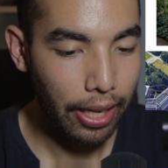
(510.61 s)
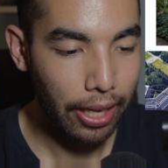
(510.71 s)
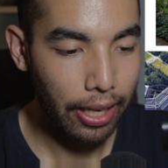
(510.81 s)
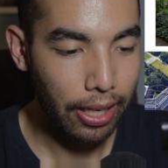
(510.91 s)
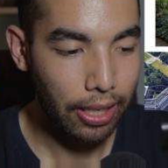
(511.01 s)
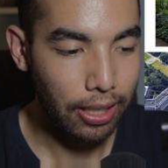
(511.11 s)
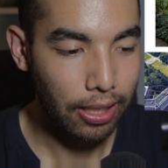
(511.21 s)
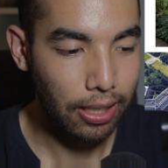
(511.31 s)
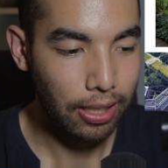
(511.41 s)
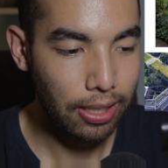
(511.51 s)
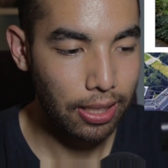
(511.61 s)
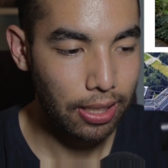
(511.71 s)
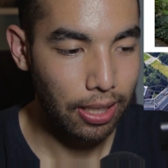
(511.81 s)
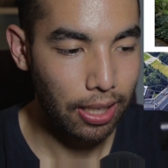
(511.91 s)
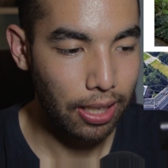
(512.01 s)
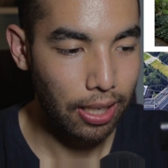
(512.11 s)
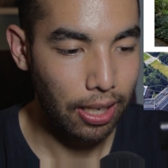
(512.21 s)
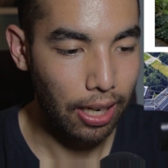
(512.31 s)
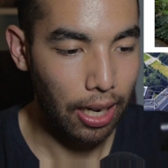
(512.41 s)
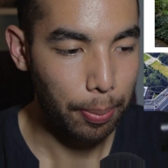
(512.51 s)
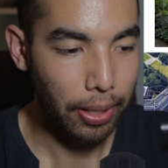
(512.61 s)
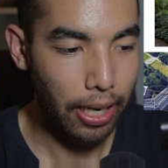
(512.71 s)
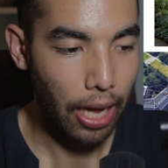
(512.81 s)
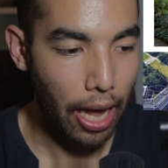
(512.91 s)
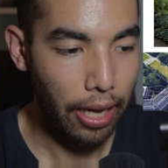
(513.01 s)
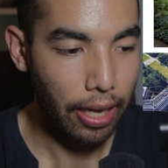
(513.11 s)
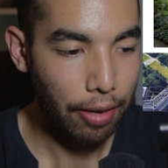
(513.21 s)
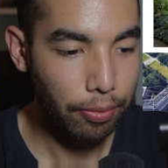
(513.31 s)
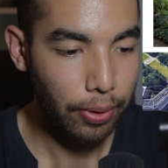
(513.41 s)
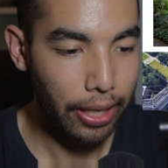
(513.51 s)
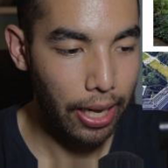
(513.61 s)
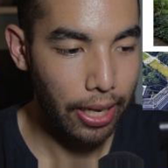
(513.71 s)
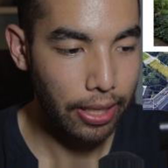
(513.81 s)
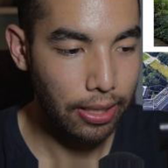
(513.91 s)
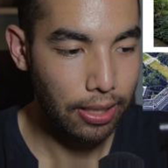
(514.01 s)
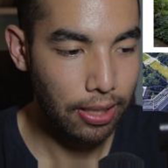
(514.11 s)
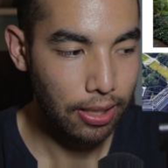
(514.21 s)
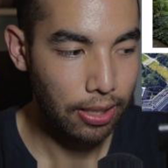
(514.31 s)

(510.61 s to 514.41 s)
I mean, I haven't really had